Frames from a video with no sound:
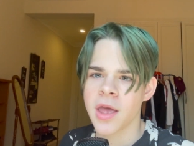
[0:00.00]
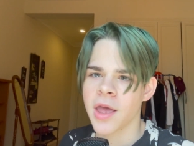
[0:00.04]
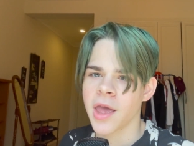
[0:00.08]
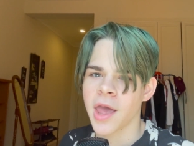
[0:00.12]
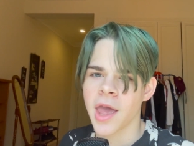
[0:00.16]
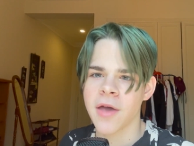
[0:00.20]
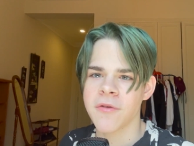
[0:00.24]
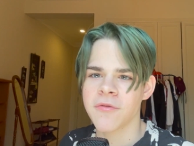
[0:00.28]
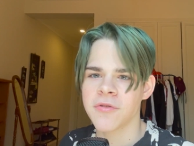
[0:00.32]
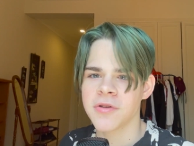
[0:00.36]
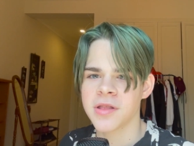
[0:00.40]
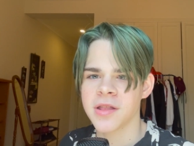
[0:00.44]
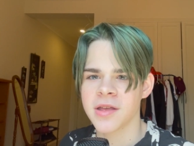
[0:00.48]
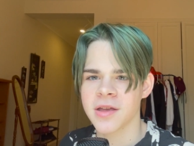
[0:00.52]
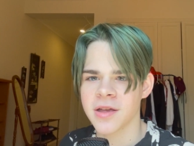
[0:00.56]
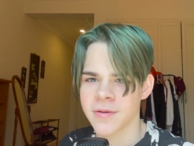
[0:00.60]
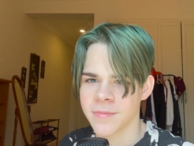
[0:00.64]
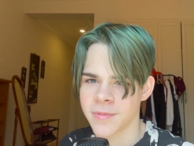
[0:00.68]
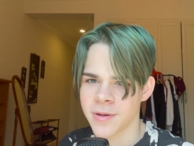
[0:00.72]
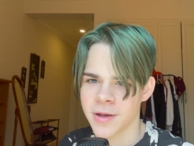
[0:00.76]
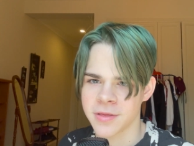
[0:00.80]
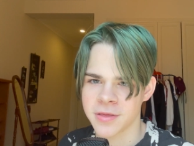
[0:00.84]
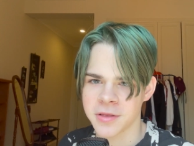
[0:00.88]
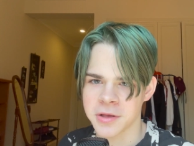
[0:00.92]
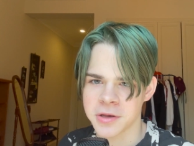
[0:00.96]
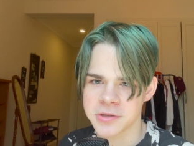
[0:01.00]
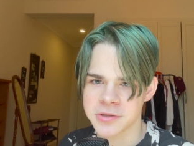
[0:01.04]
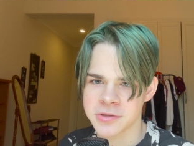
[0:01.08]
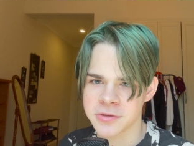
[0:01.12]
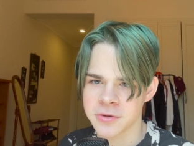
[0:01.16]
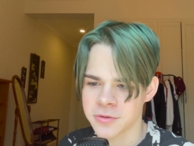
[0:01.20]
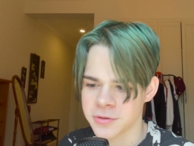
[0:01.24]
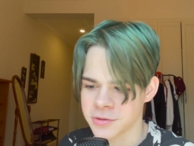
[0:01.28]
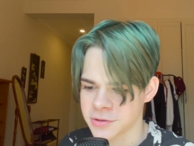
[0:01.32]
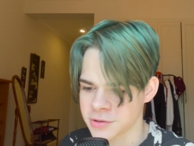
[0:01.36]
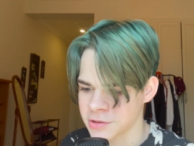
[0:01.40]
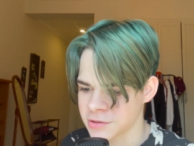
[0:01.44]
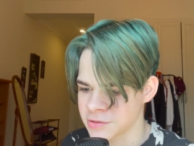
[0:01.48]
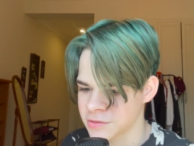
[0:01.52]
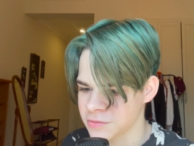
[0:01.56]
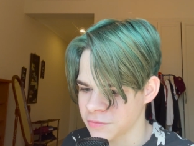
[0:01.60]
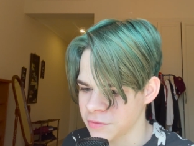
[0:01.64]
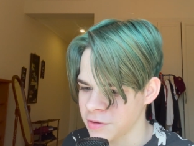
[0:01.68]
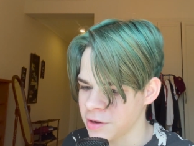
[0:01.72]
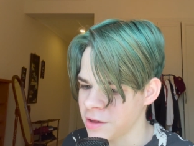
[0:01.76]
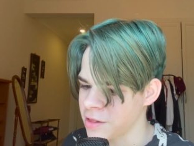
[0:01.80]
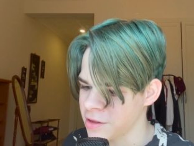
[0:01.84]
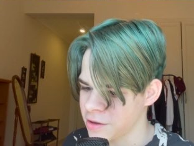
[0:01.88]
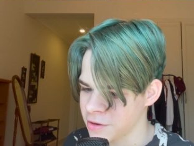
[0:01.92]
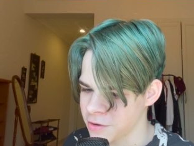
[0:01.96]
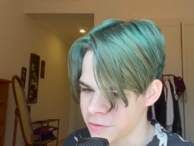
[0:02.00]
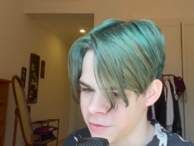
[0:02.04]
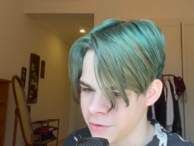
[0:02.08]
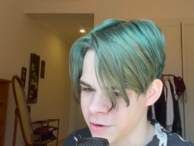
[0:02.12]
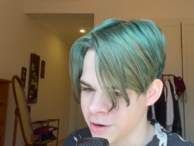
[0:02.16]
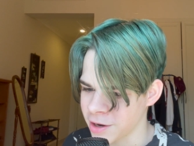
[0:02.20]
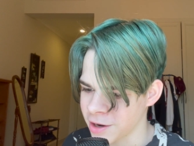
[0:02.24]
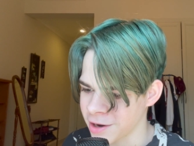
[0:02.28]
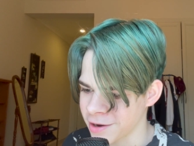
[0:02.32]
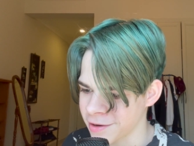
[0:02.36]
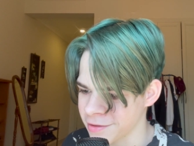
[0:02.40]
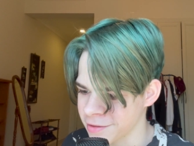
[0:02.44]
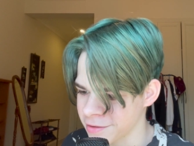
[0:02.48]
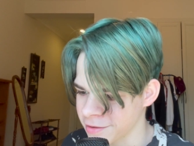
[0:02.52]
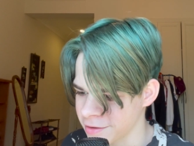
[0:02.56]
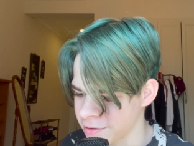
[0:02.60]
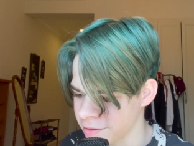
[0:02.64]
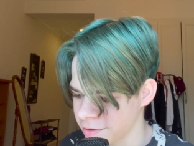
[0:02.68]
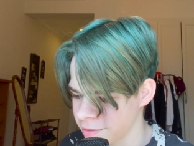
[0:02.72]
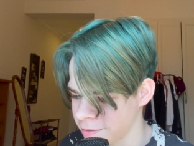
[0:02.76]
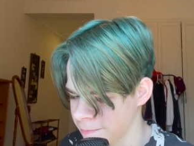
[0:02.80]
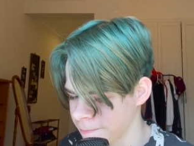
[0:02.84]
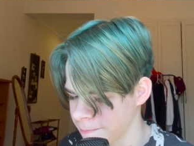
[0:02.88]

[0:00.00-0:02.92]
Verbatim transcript: Everything about this show is just really annoying, I think.